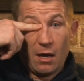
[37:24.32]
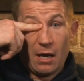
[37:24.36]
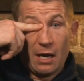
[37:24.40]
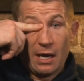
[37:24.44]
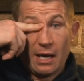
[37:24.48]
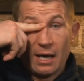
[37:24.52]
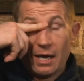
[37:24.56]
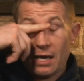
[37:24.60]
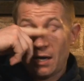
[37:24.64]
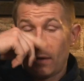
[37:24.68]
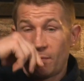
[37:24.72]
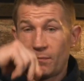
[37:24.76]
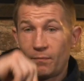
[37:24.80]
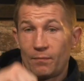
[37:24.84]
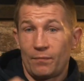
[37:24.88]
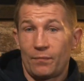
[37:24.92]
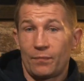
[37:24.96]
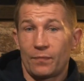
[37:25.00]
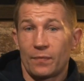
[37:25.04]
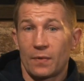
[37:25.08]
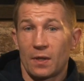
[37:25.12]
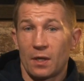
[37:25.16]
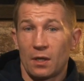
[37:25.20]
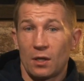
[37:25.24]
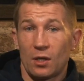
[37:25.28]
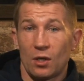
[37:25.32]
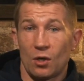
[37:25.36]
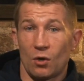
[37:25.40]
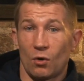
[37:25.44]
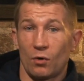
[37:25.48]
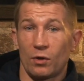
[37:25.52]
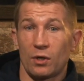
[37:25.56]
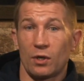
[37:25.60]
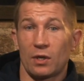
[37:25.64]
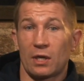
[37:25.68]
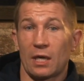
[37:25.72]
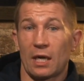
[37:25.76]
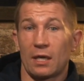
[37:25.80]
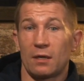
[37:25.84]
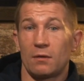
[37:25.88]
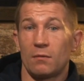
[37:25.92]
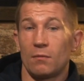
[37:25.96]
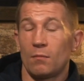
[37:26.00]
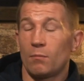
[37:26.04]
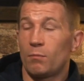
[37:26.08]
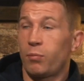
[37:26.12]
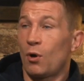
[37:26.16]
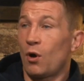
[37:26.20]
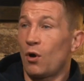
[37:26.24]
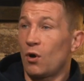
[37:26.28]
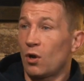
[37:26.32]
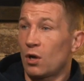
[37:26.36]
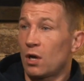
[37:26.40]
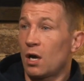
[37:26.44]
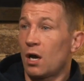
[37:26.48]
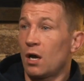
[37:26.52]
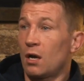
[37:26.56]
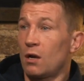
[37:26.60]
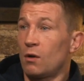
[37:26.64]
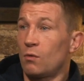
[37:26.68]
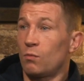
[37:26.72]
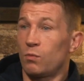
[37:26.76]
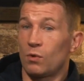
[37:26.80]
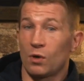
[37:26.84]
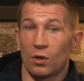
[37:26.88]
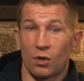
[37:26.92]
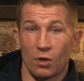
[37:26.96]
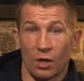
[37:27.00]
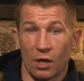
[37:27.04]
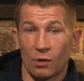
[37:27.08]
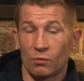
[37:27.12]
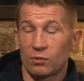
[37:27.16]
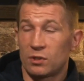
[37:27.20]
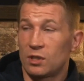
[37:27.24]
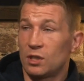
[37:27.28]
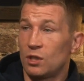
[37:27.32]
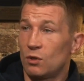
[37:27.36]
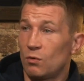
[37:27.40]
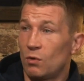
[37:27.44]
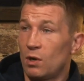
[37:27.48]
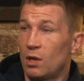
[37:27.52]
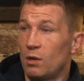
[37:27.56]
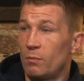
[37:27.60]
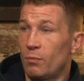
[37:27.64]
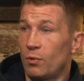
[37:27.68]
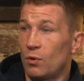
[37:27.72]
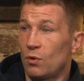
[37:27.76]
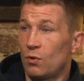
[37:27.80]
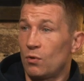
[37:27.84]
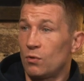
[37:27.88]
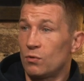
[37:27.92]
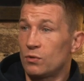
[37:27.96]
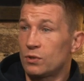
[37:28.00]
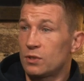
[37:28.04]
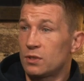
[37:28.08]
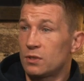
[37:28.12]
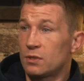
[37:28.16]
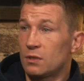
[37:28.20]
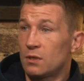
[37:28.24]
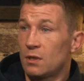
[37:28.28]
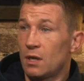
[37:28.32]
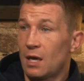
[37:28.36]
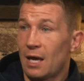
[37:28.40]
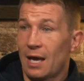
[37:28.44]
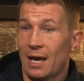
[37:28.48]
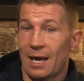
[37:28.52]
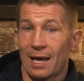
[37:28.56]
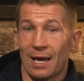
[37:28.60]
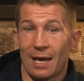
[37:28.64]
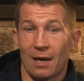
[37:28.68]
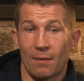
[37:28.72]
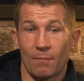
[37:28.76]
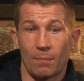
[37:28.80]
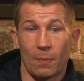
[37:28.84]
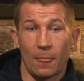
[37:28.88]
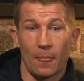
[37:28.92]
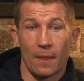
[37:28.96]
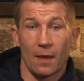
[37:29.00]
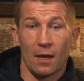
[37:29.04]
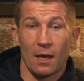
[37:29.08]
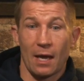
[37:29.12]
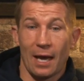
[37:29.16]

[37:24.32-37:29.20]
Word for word: um, you know, you get Paul O'Connell will go down to U L Bowes, um,